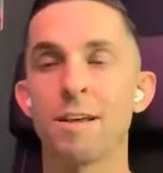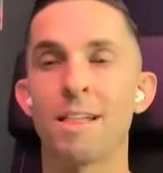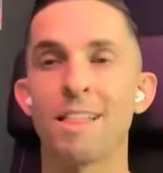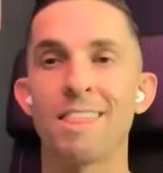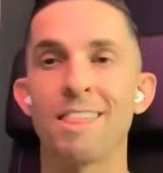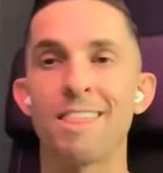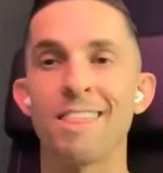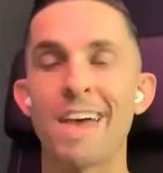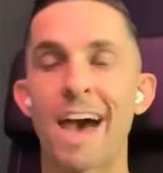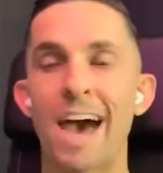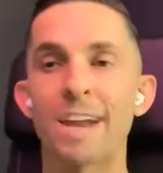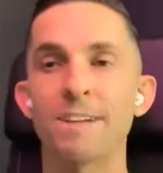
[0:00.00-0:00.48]

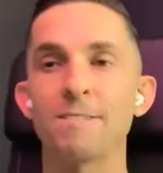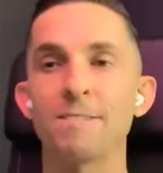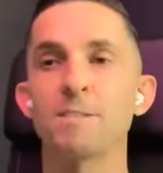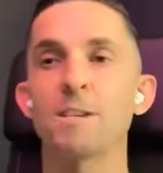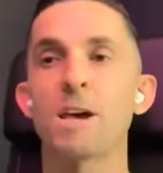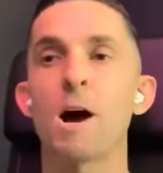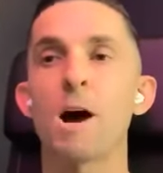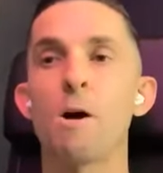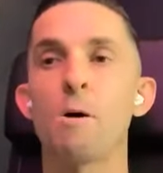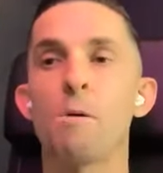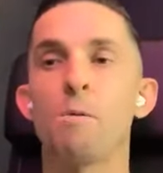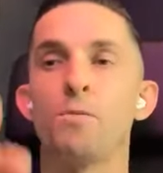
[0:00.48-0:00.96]
That is
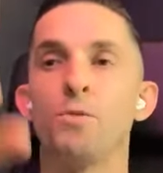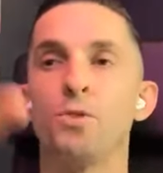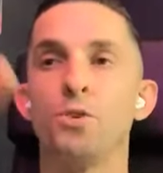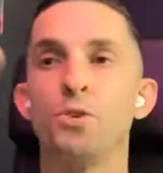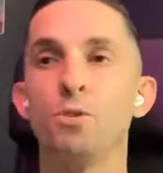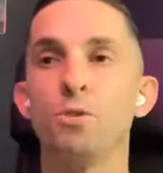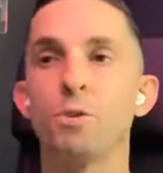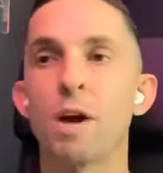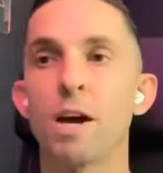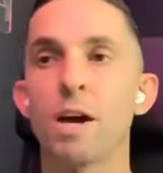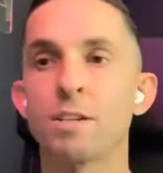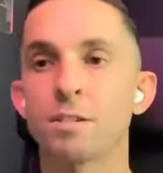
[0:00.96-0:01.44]
how
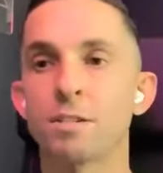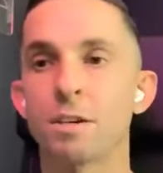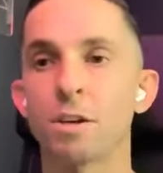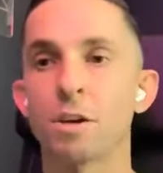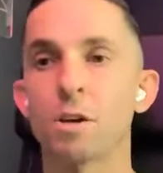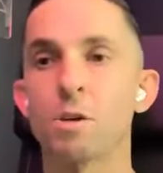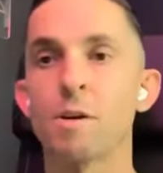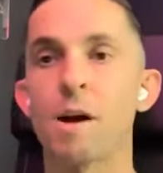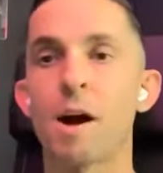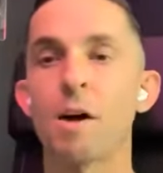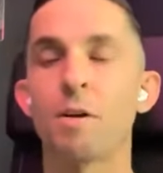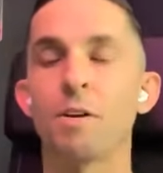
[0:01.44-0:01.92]
you guys can
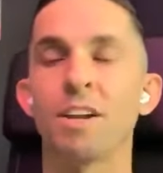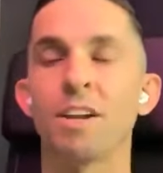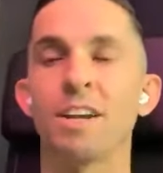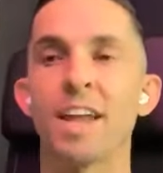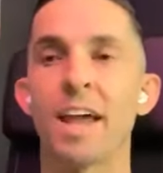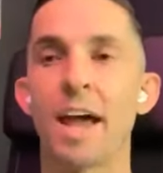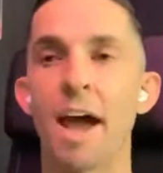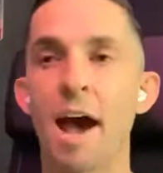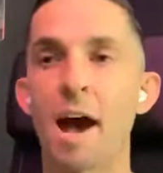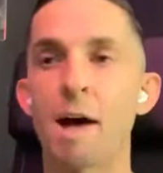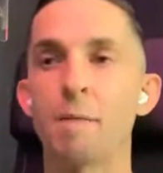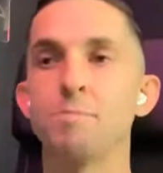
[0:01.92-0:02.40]
go out and
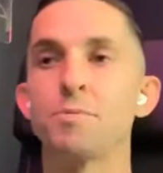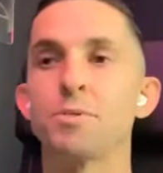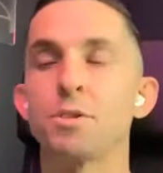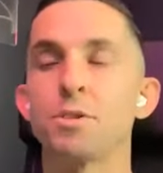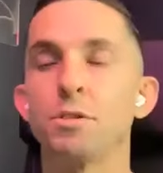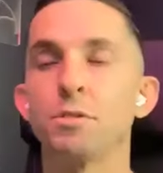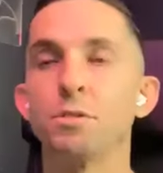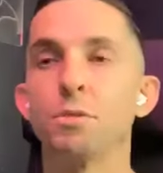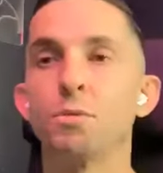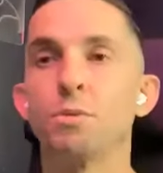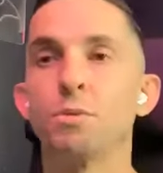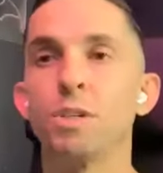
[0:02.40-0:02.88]

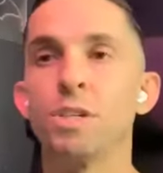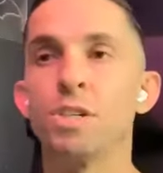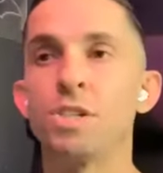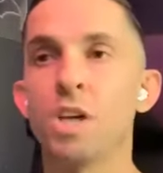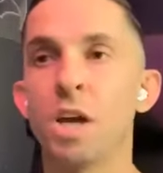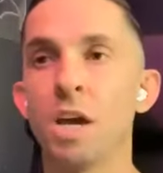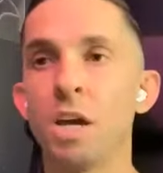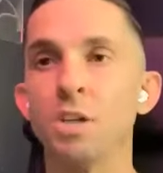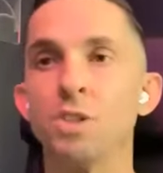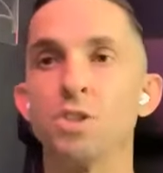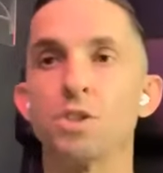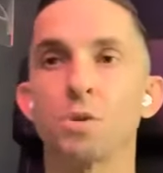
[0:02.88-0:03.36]
absolutely
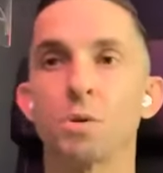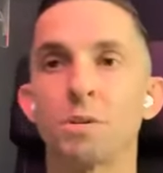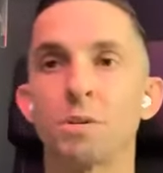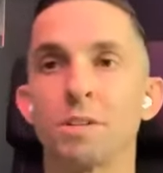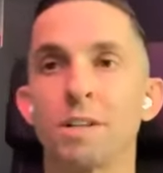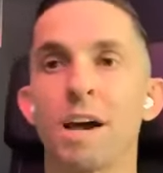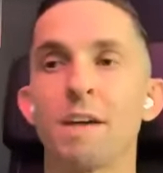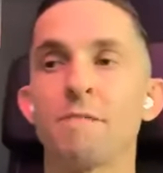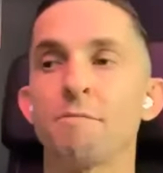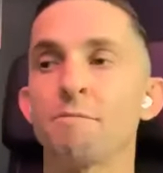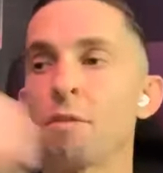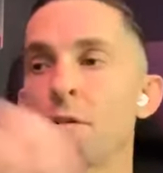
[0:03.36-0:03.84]
change your
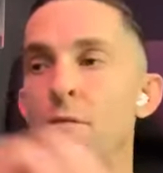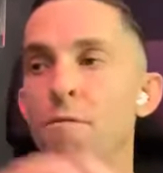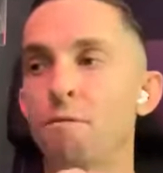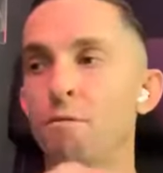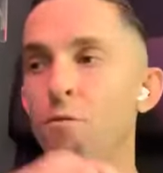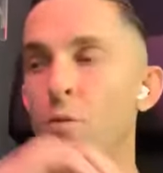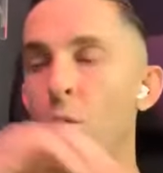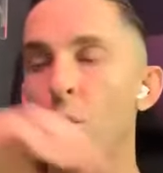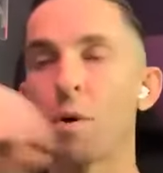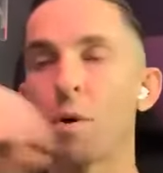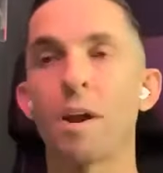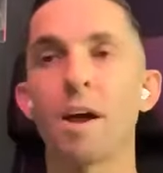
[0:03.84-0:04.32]
life
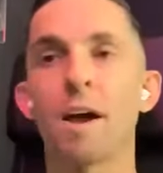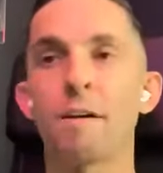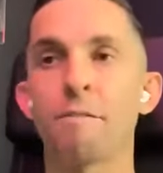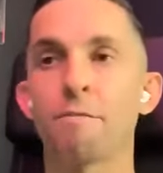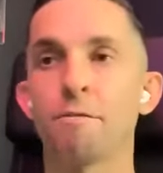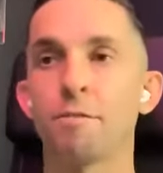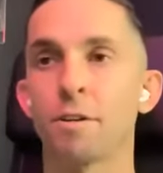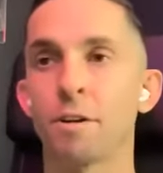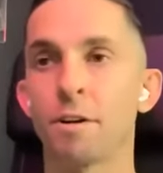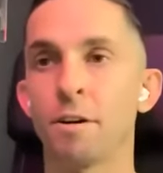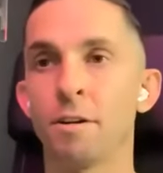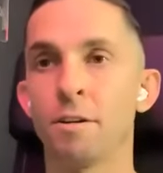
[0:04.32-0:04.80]

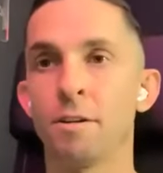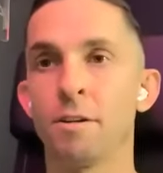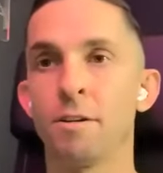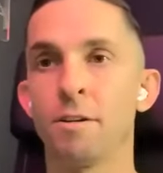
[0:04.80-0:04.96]
forever,